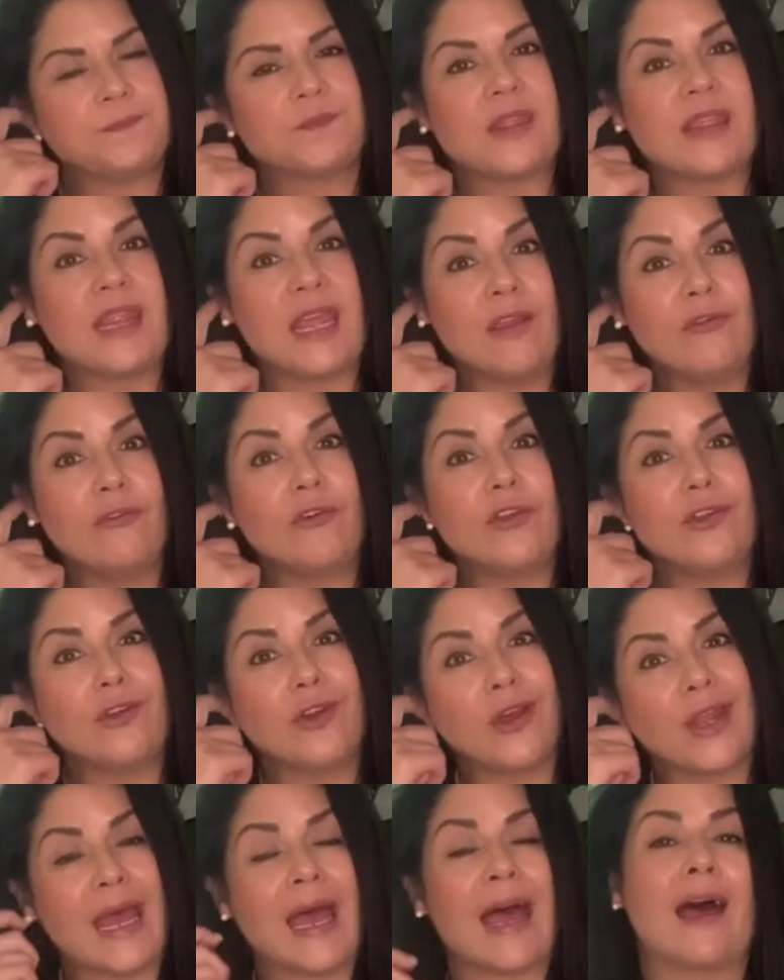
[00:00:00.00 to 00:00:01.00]
Therefore, you're
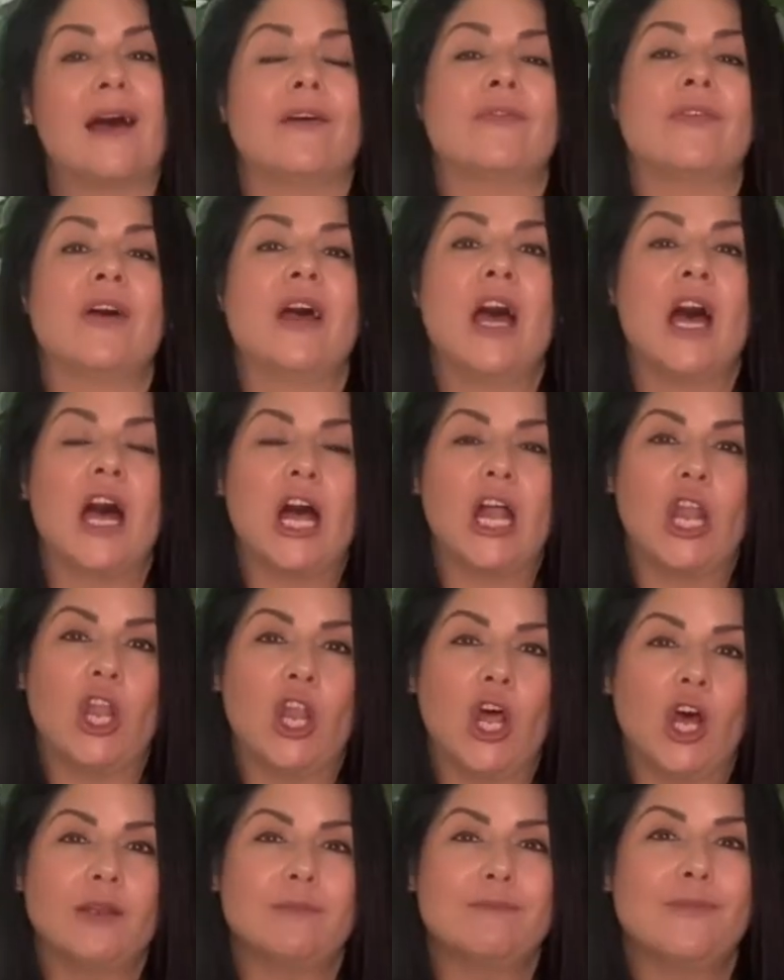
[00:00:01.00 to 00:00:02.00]
going to have a
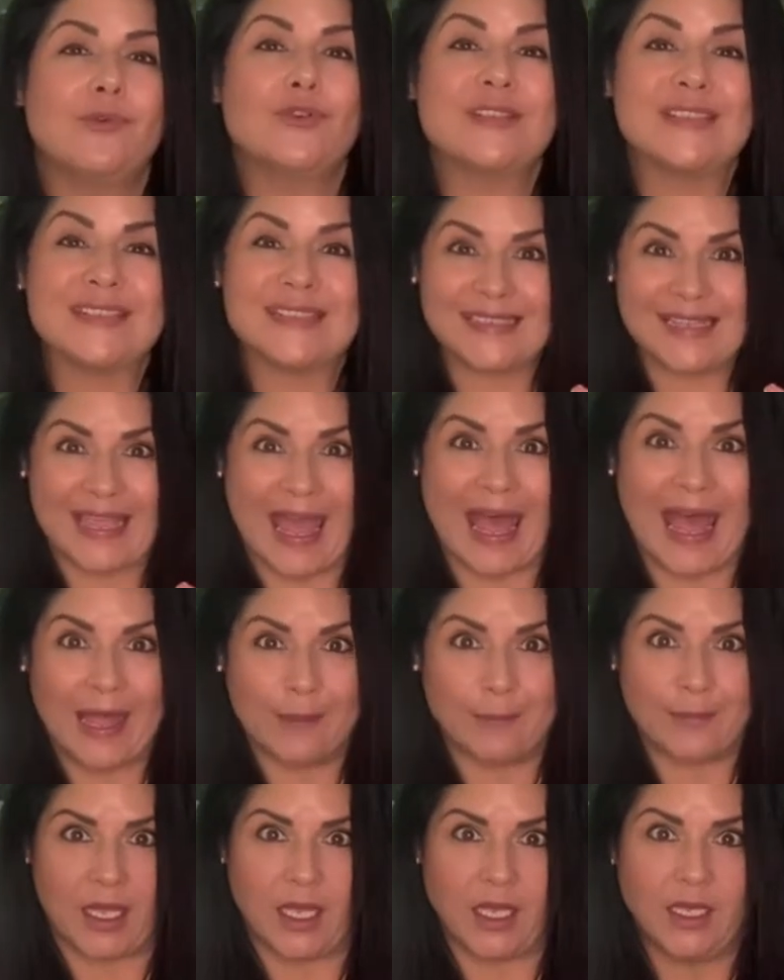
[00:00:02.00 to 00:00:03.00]
lot more
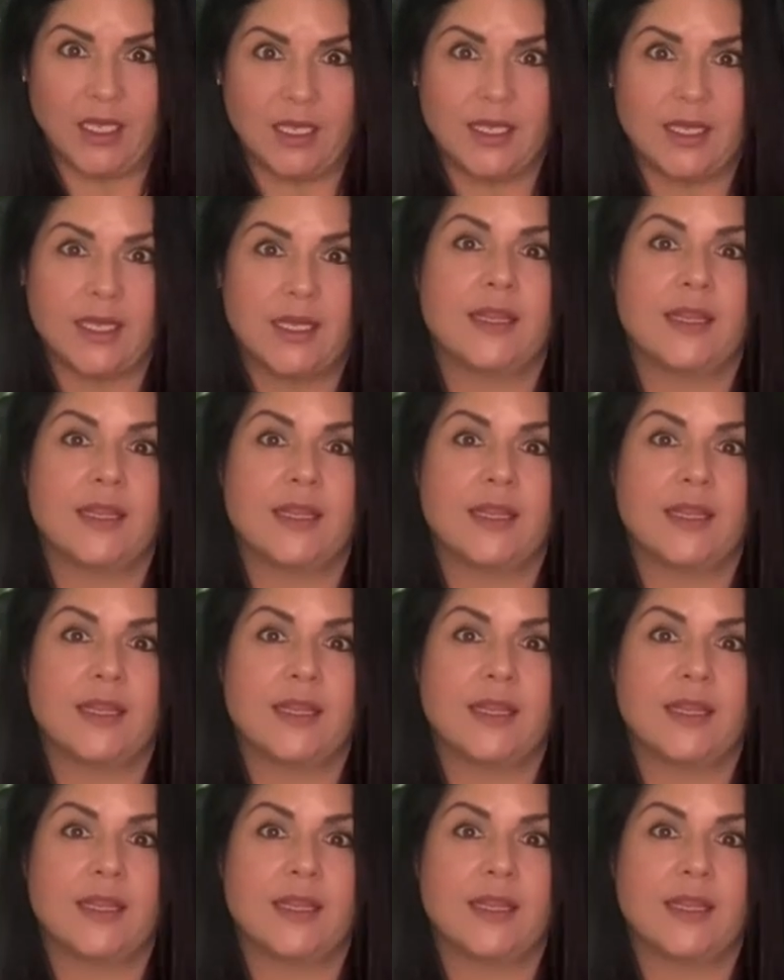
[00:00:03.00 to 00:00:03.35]
scabbing